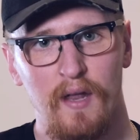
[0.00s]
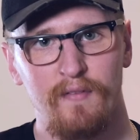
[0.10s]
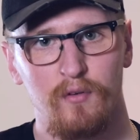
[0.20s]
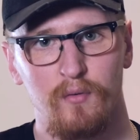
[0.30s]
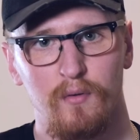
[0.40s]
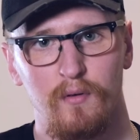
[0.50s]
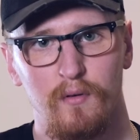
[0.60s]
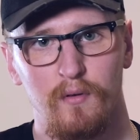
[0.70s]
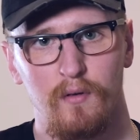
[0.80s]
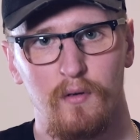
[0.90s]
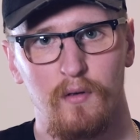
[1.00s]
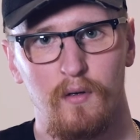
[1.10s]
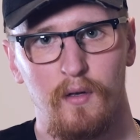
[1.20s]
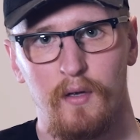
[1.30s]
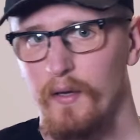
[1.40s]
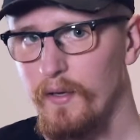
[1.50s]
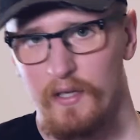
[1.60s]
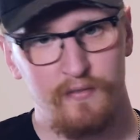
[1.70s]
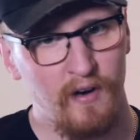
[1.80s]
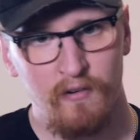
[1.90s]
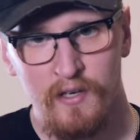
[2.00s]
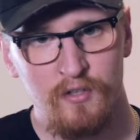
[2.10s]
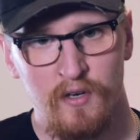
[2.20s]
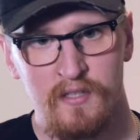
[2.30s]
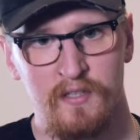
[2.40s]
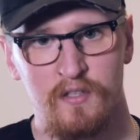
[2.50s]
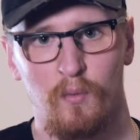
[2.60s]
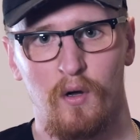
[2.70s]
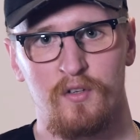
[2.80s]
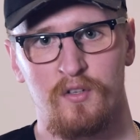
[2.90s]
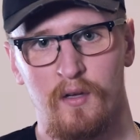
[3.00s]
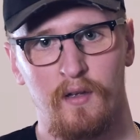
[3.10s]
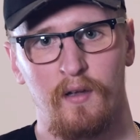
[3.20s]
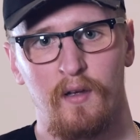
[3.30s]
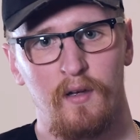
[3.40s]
level. It's very interesting to watch, and I